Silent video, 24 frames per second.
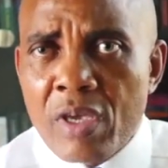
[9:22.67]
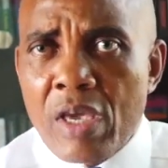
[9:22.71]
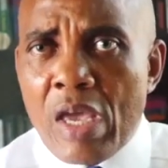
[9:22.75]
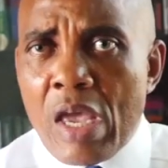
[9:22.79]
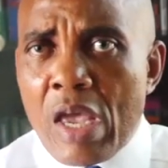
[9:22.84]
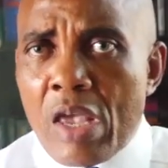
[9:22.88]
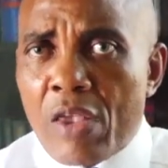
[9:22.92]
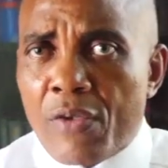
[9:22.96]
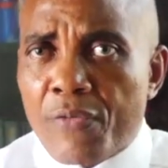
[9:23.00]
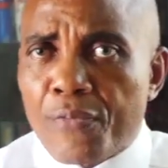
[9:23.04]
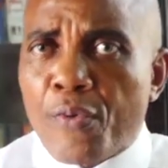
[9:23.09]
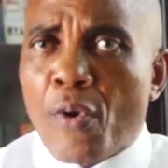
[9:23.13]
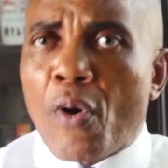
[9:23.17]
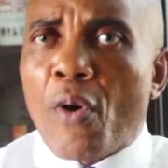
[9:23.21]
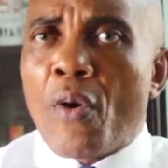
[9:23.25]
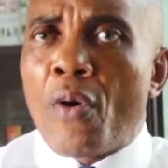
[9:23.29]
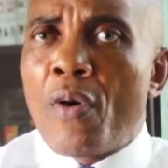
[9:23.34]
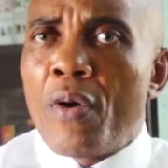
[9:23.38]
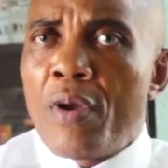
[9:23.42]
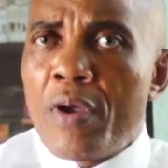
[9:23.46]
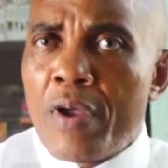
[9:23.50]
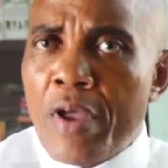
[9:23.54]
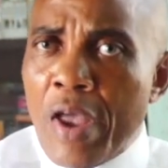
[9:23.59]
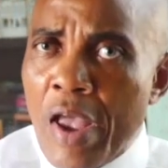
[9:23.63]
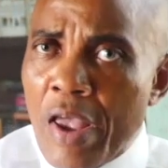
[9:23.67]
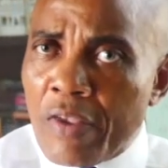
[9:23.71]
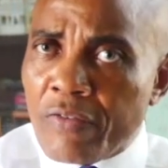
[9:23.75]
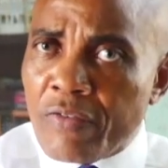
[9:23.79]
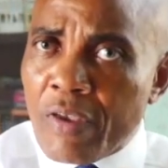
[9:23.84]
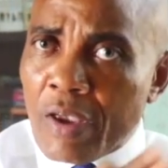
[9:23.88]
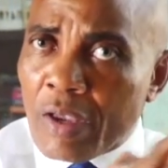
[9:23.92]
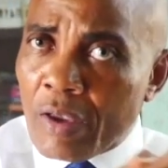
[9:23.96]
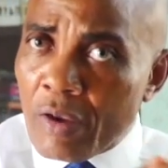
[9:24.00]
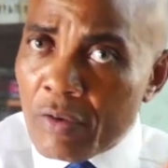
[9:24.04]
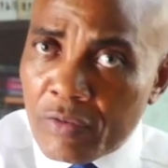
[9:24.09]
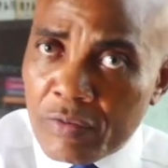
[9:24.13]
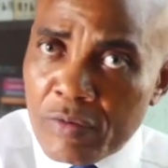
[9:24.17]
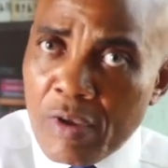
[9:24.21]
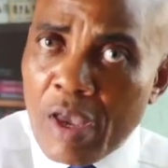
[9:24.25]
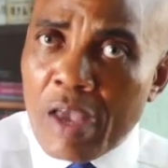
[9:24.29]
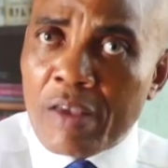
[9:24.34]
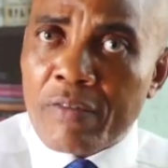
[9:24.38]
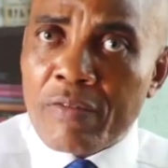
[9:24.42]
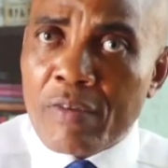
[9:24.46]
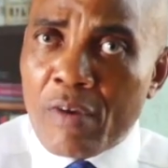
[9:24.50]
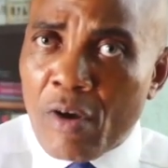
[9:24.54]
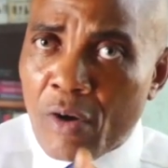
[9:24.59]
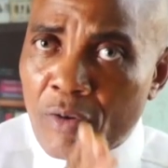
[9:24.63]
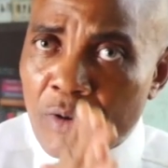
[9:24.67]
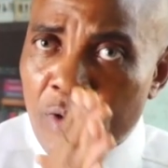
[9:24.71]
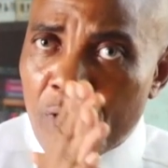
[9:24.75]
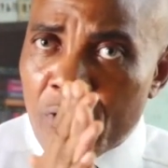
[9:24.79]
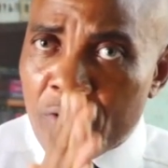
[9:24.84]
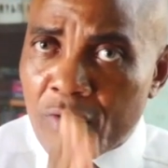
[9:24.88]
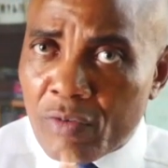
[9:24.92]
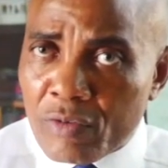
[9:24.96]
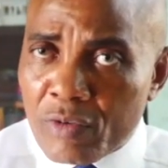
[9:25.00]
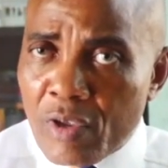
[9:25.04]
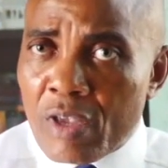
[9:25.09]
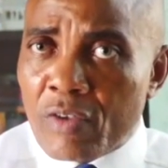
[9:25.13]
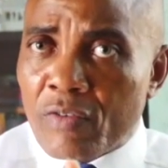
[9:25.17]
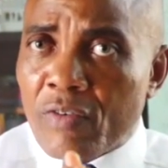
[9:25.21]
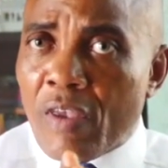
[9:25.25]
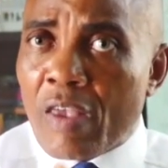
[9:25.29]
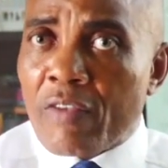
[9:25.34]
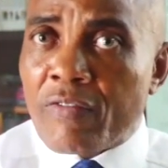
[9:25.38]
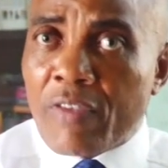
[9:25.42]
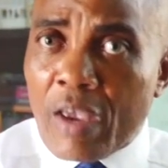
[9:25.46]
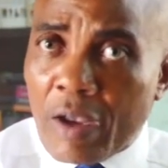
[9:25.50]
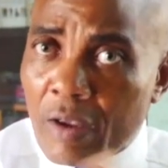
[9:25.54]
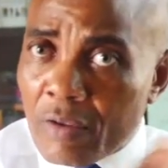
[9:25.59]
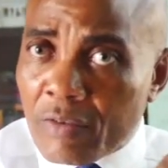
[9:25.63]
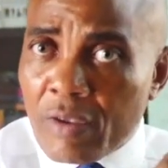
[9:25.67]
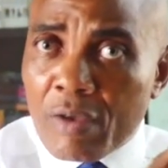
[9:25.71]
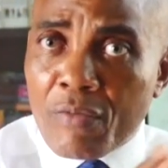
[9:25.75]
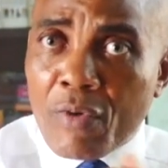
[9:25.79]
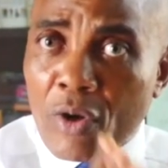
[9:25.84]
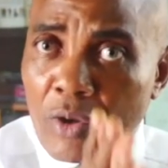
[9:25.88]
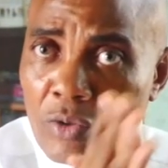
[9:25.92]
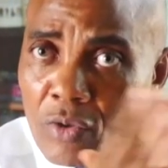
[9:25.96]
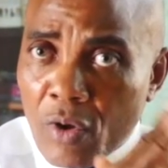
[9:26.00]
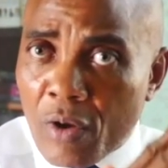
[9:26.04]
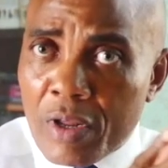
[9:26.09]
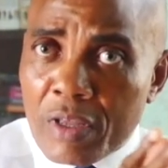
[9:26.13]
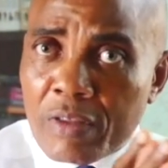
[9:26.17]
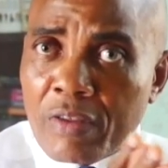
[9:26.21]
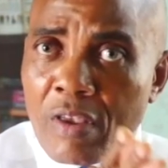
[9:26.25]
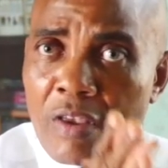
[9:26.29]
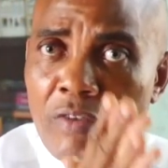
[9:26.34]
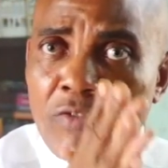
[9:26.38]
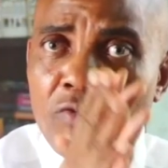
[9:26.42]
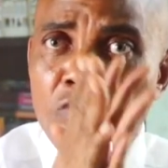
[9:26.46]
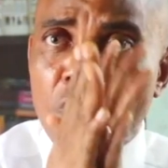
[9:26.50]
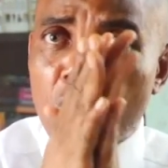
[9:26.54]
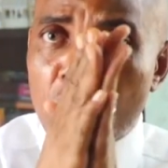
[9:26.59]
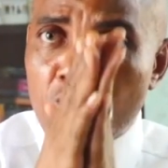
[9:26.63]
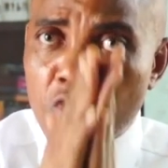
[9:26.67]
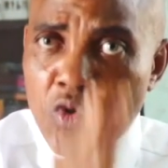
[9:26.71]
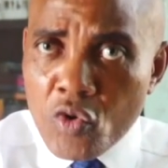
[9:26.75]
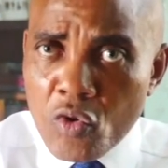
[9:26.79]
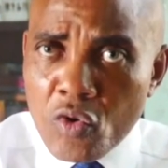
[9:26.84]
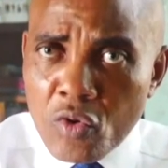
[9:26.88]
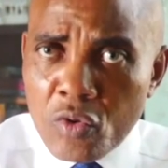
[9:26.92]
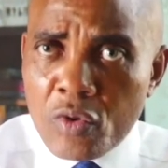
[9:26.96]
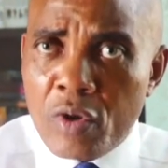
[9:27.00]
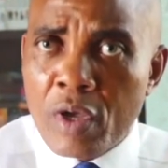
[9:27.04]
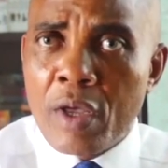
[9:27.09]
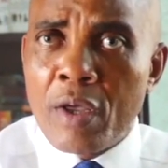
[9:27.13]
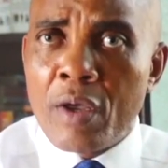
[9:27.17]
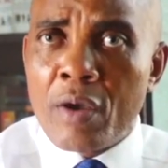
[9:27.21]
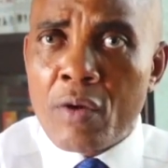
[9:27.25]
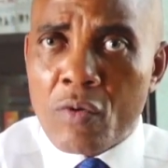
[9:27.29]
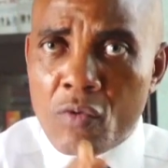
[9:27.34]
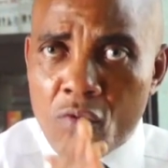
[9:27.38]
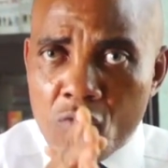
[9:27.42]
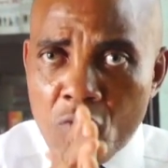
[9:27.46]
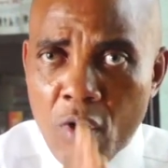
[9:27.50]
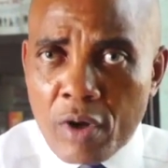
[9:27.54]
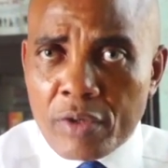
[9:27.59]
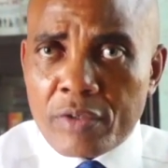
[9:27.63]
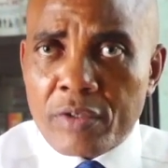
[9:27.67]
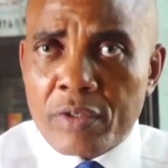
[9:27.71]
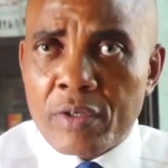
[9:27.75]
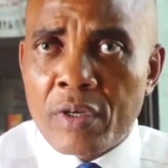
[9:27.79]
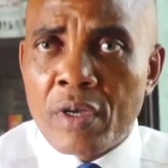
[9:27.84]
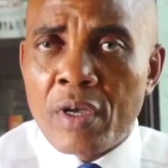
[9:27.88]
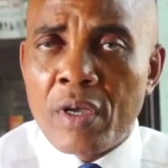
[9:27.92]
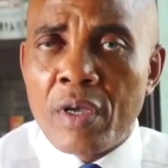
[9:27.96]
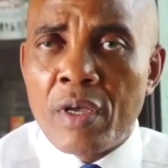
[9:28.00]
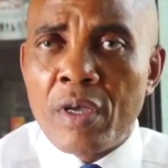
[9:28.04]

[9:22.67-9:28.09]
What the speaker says: is for executive authorities to do what